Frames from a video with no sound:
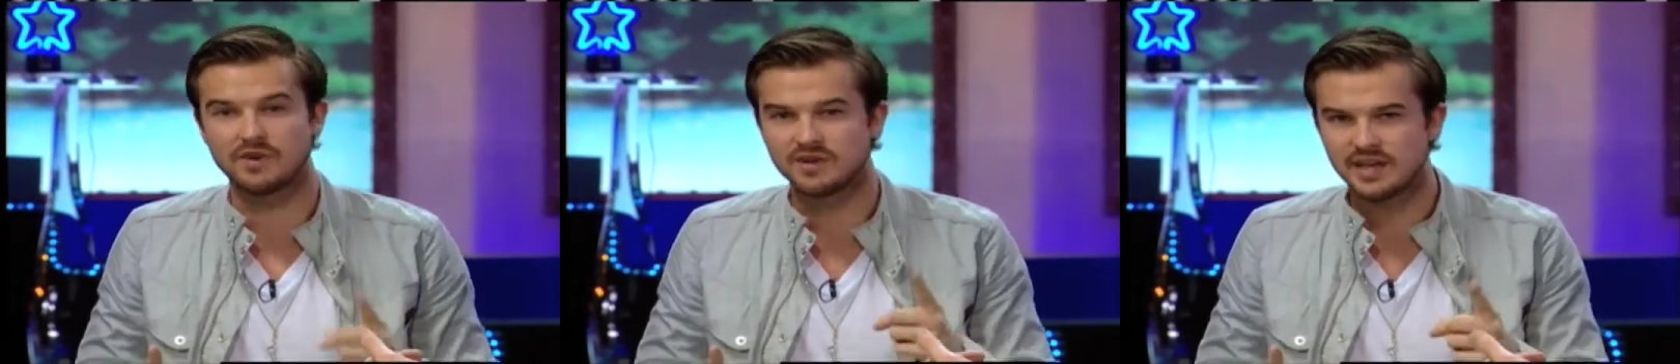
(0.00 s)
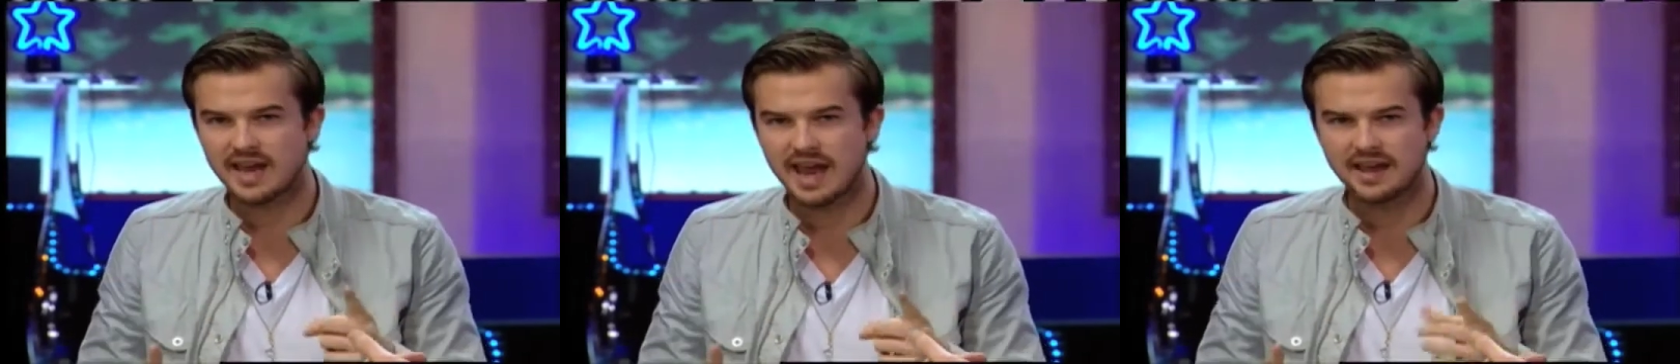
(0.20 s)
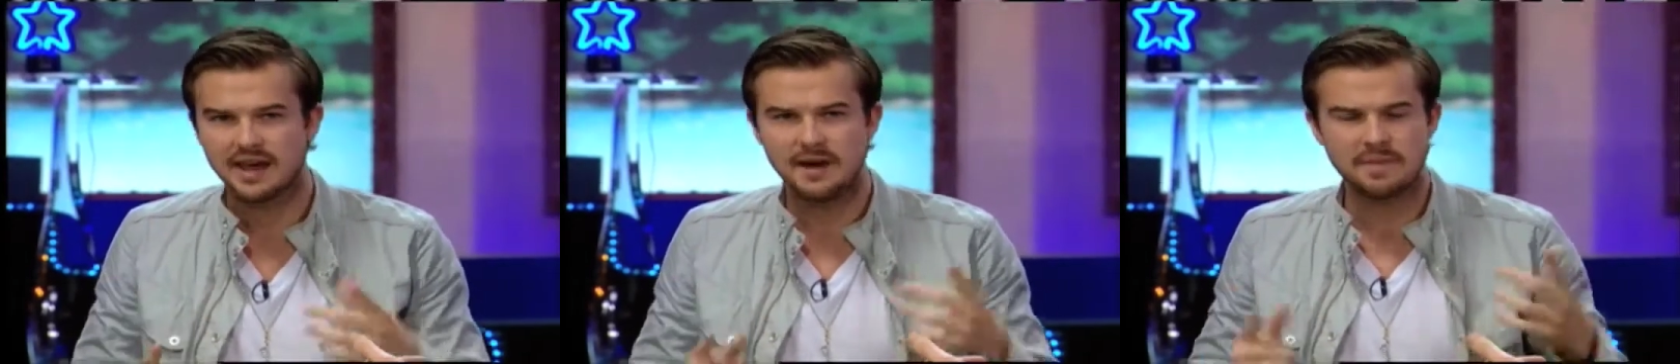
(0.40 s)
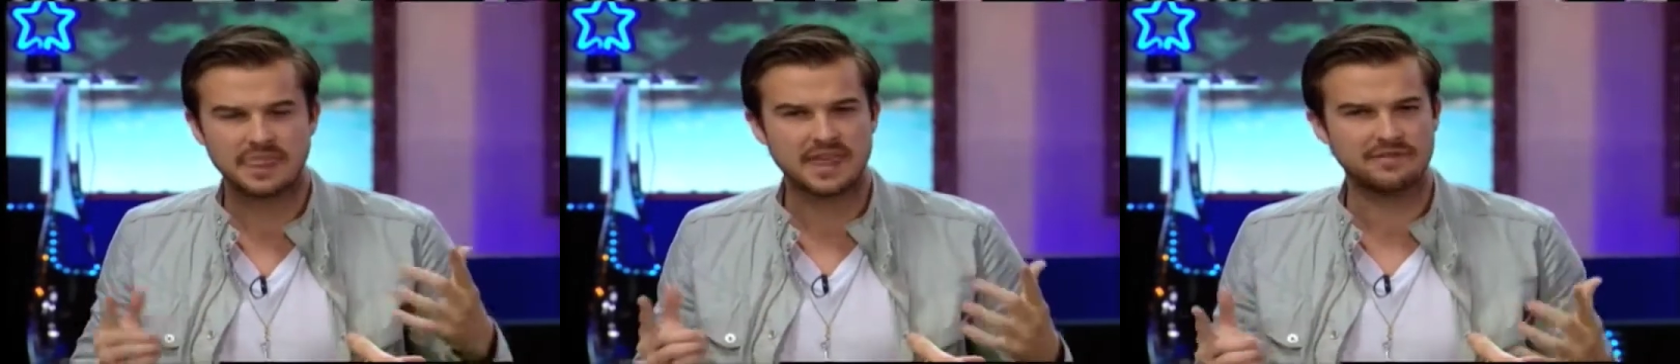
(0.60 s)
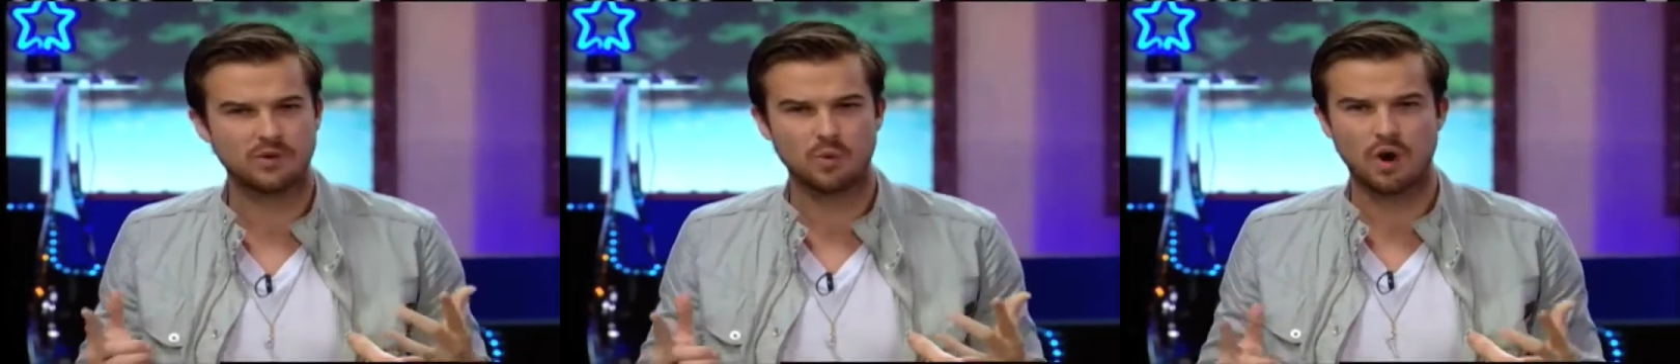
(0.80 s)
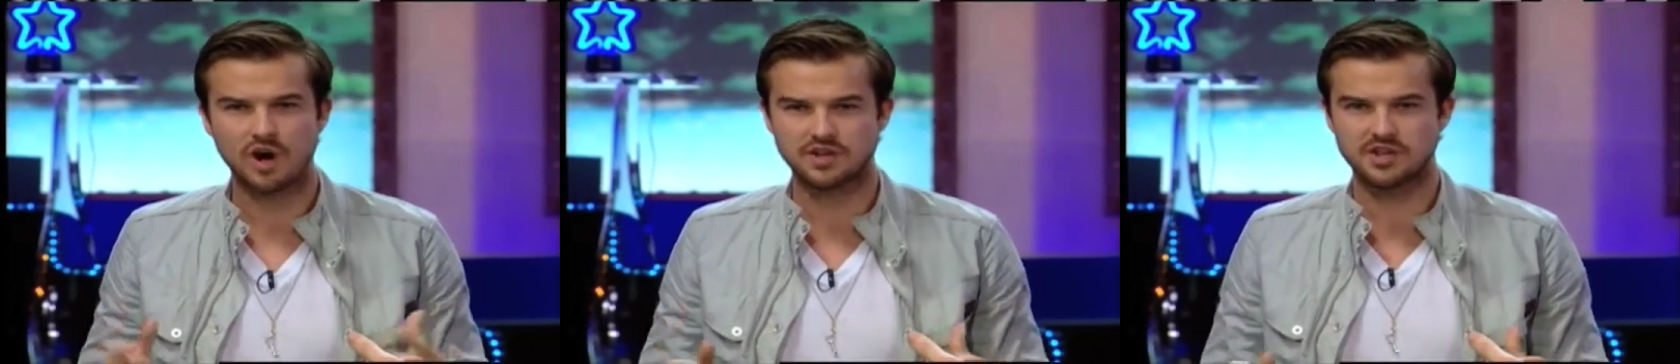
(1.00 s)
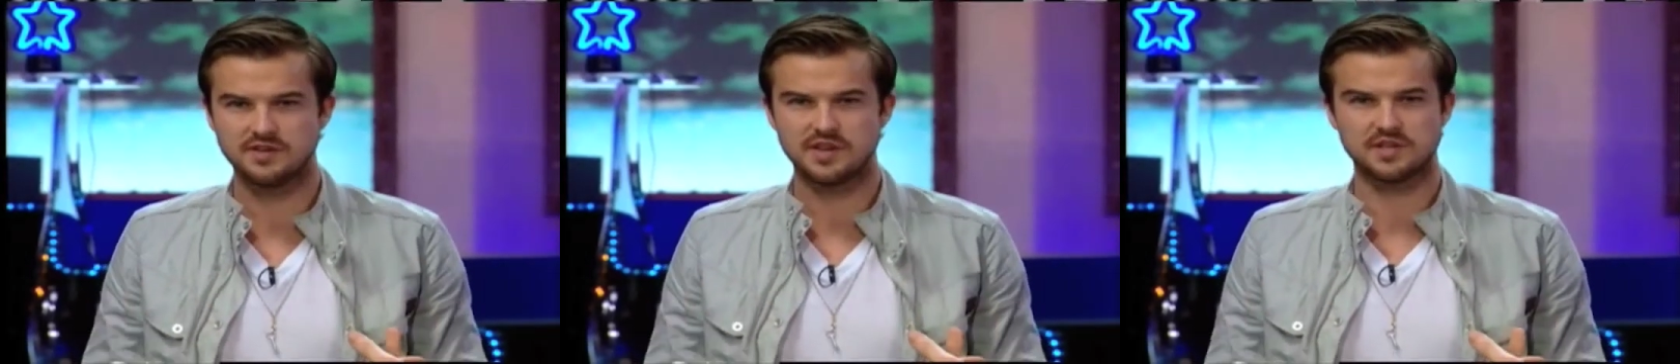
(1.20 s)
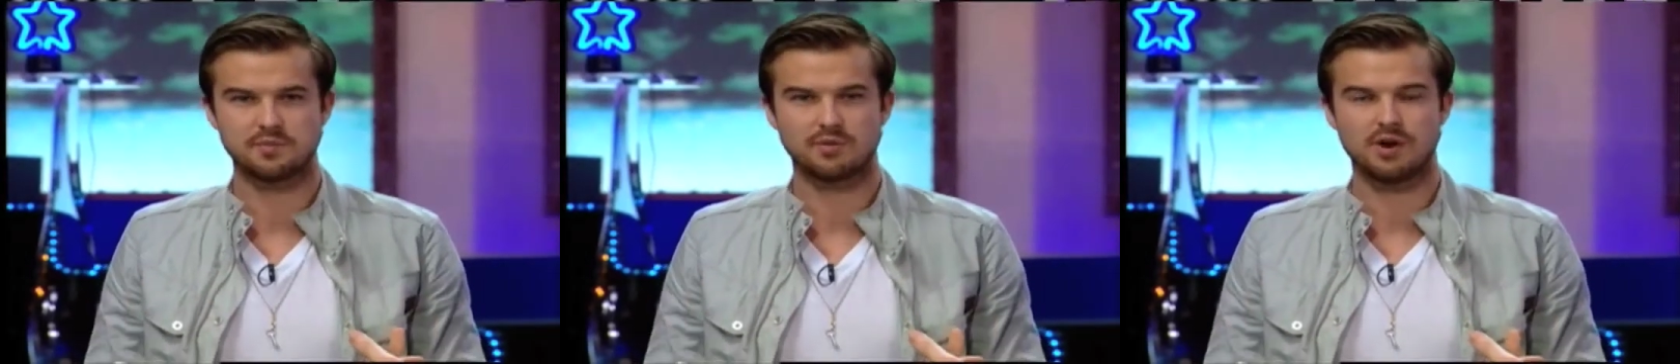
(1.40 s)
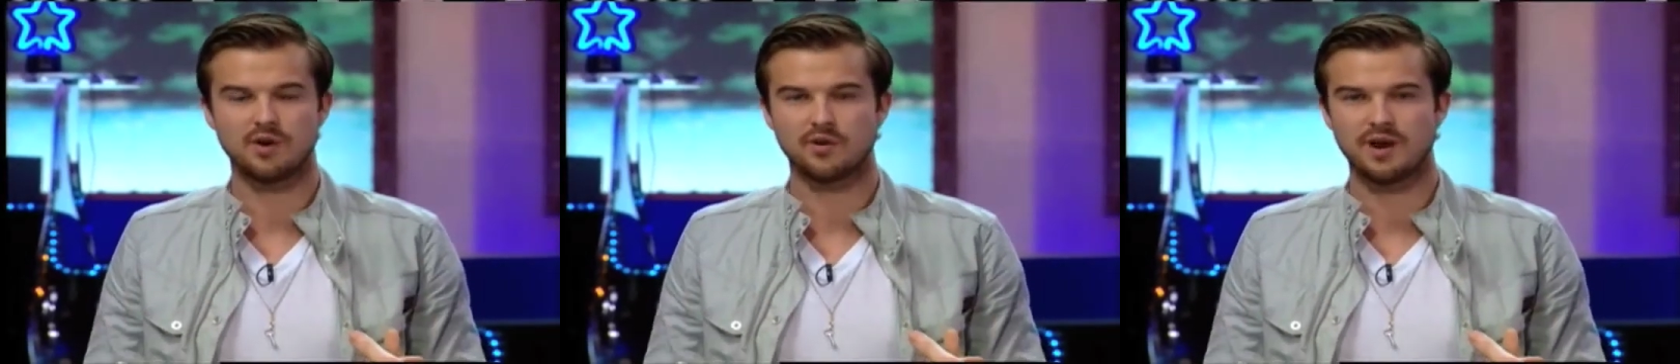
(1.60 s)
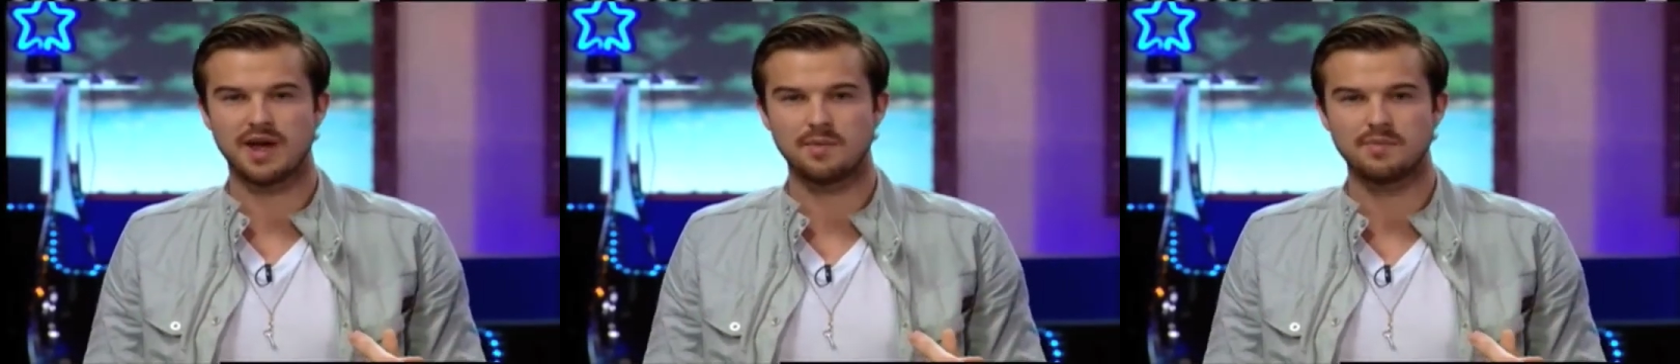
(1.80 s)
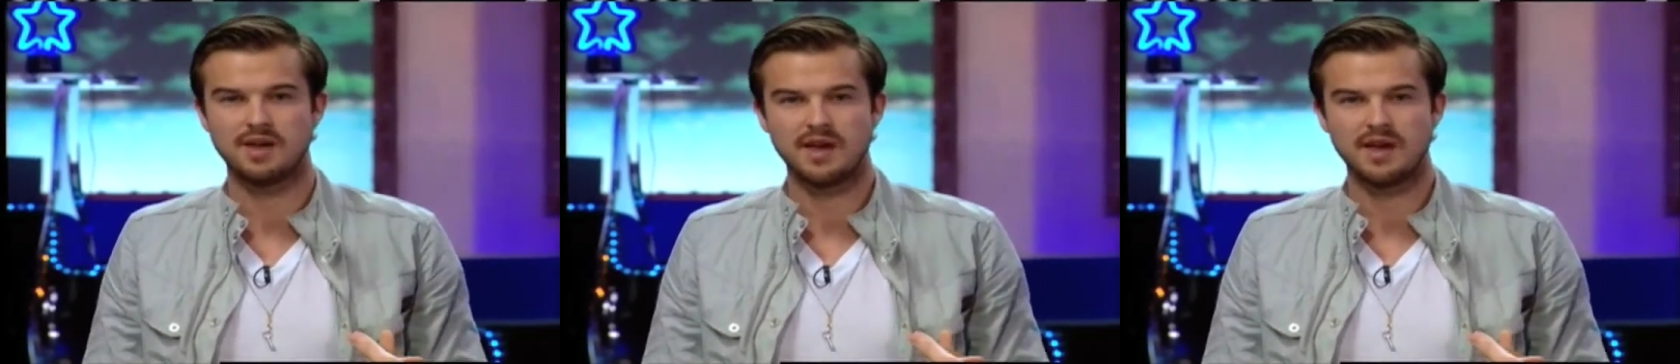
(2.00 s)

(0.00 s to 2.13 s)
And today, if you're watching this program,